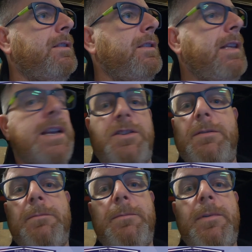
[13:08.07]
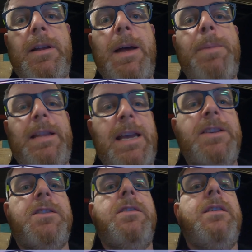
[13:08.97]
yes, happy
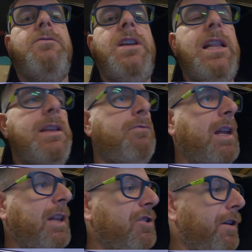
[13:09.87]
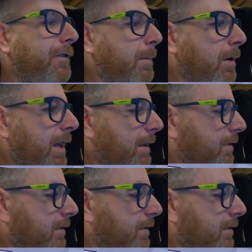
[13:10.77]
days. Really chuffed about that.